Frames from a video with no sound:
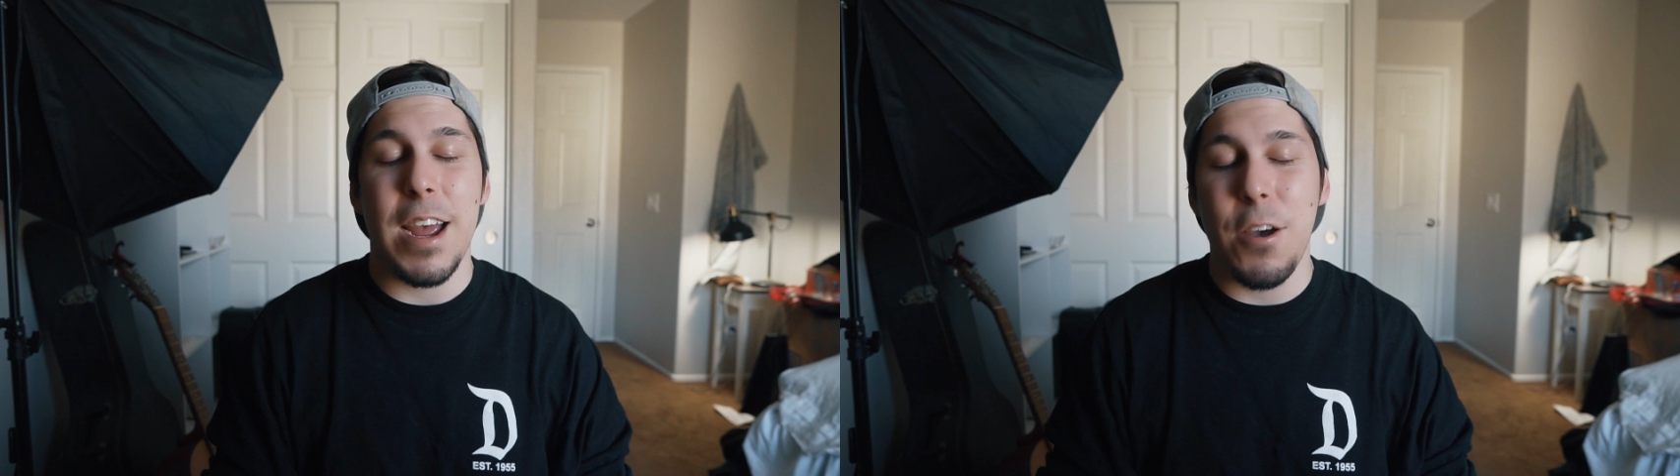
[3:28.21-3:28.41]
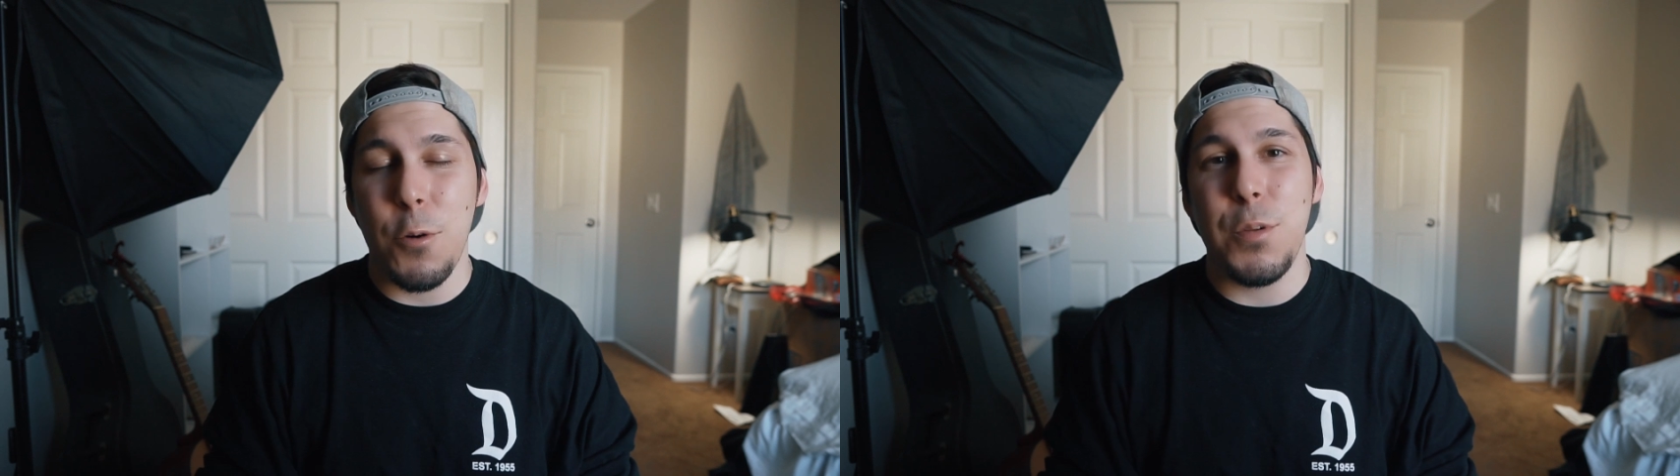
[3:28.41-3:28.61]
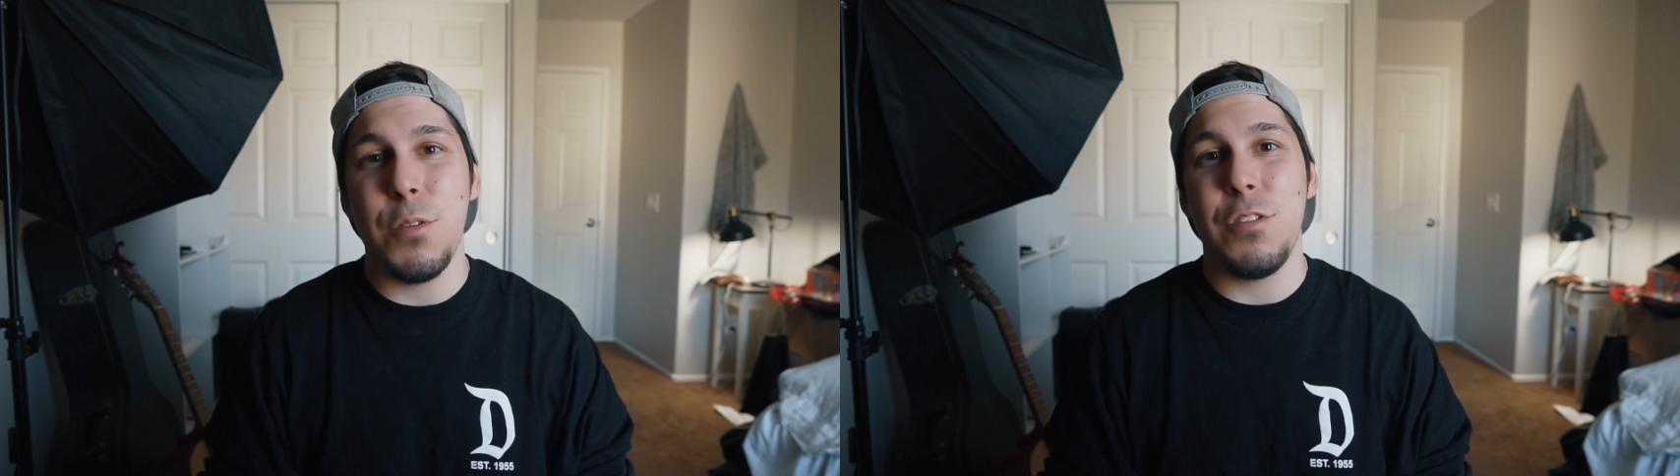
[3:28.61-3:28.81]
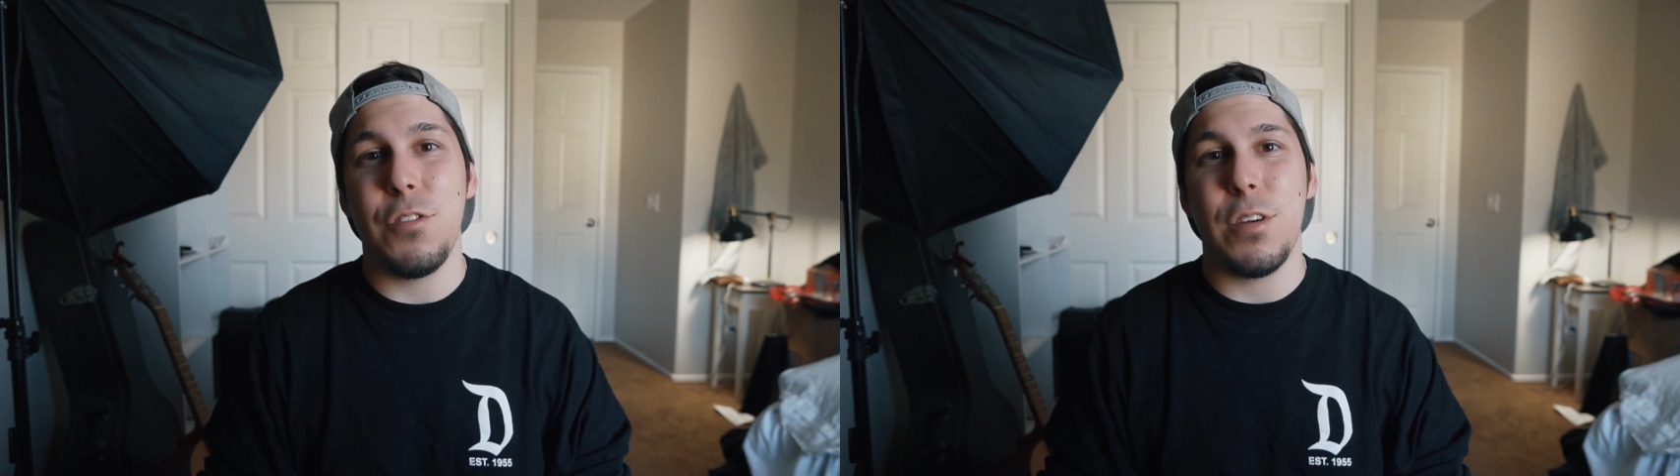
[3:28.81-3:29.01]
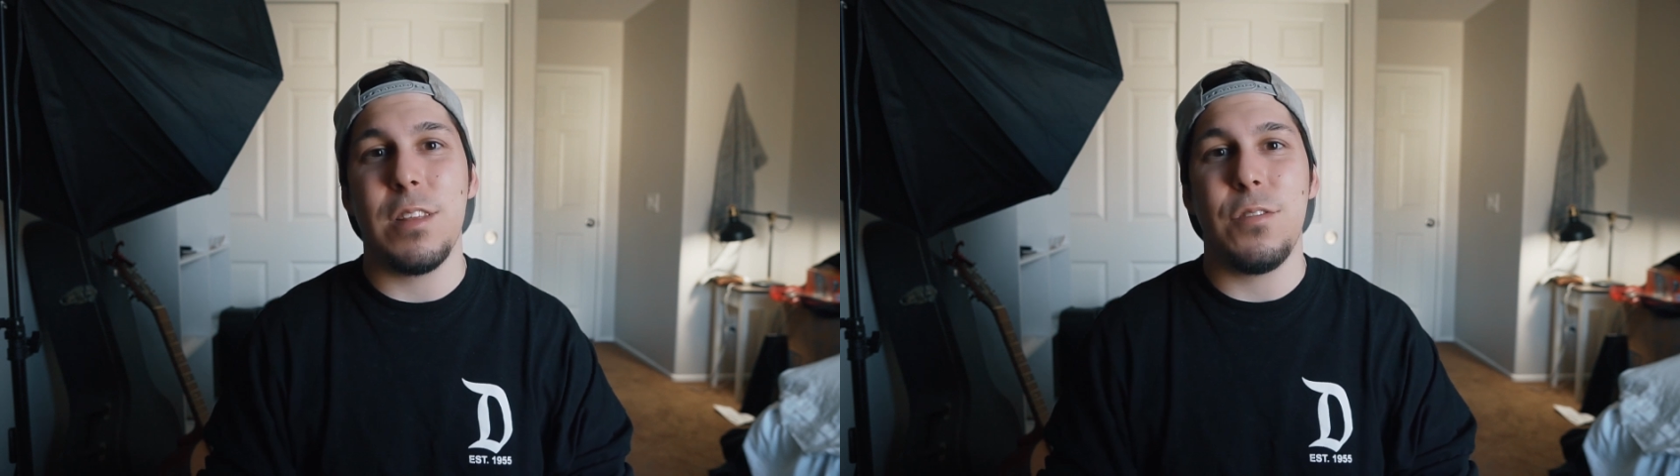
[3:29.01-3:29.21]
I hope you
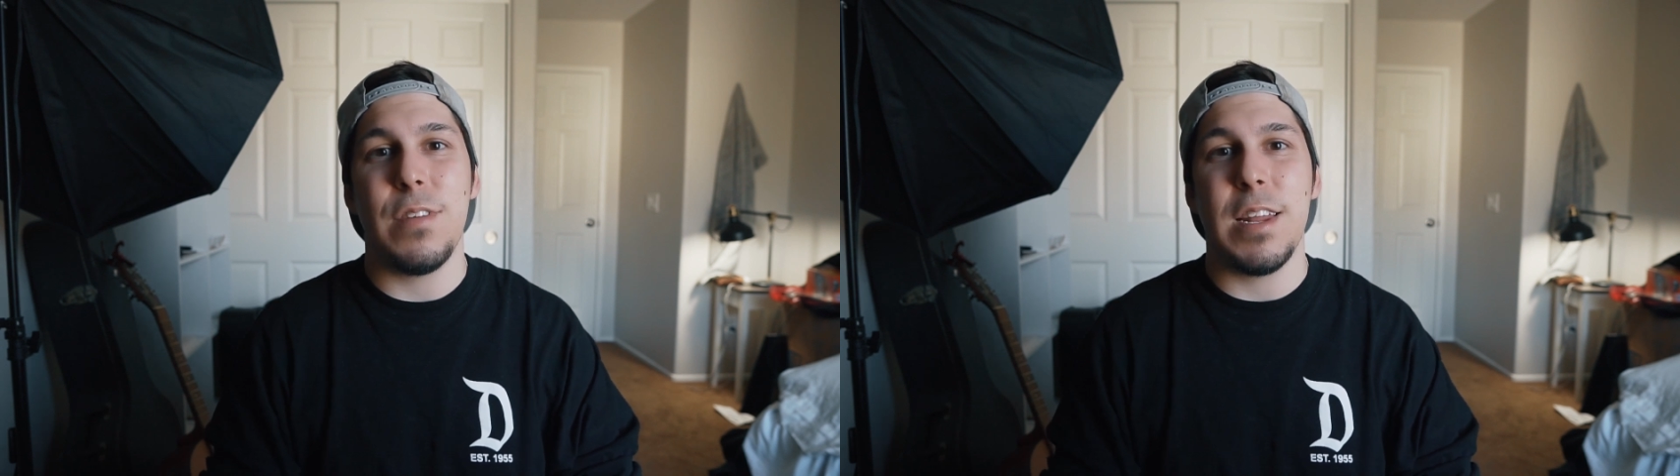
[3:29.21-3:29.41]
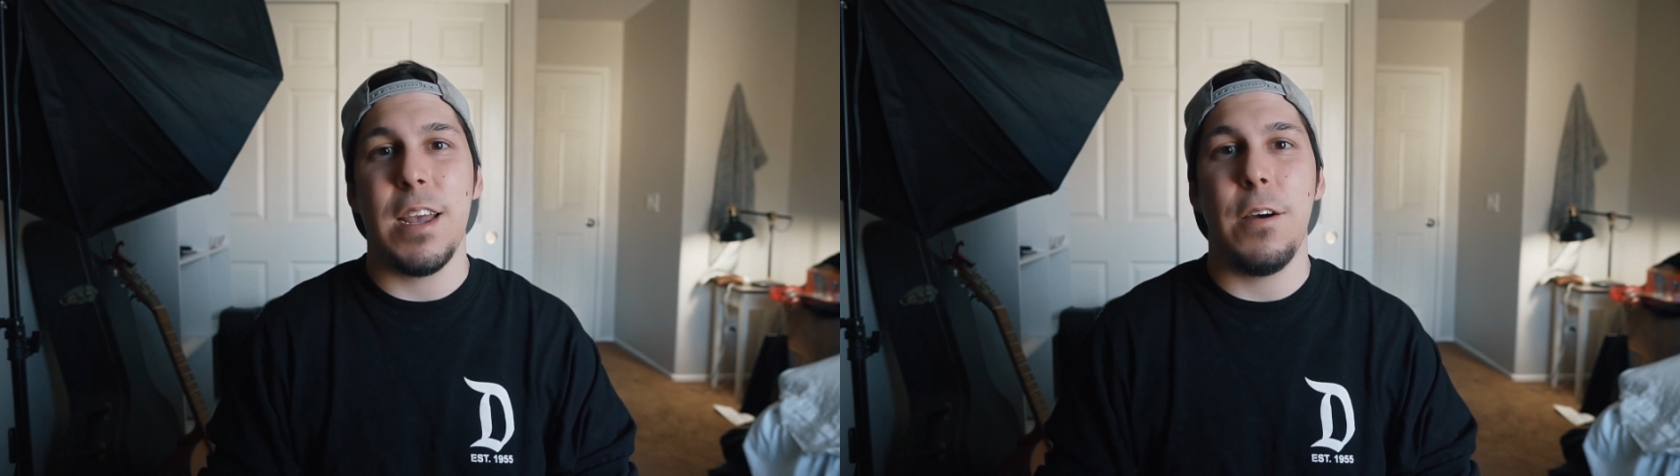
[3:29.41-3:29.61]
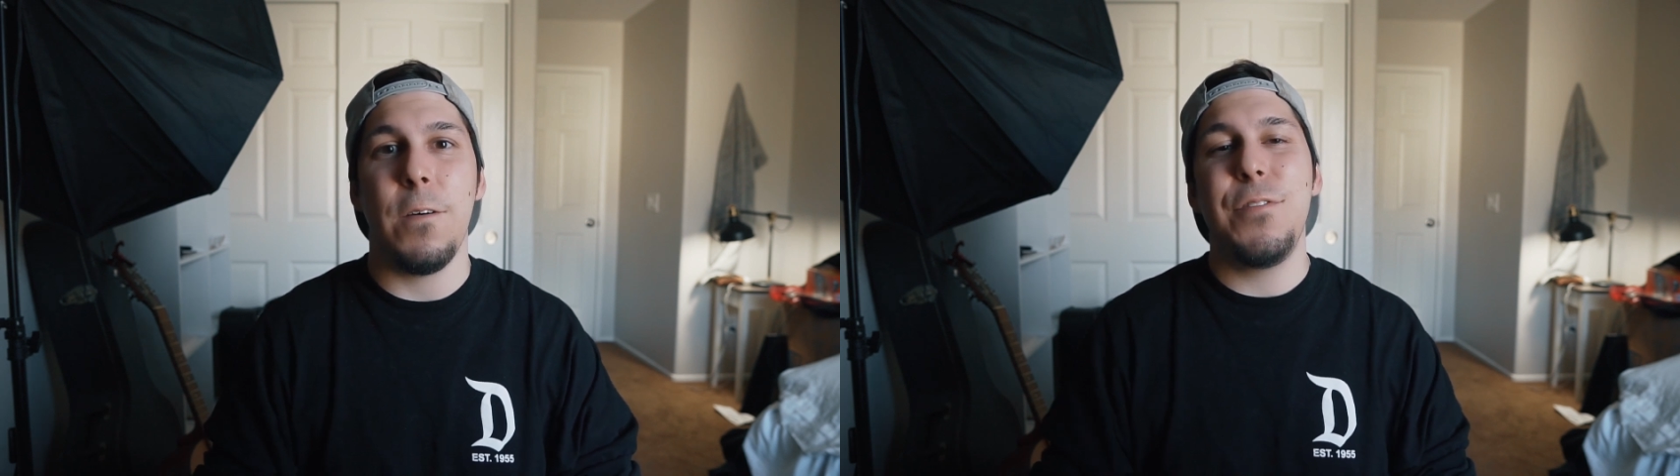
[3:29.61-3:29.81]
enjoyed this video.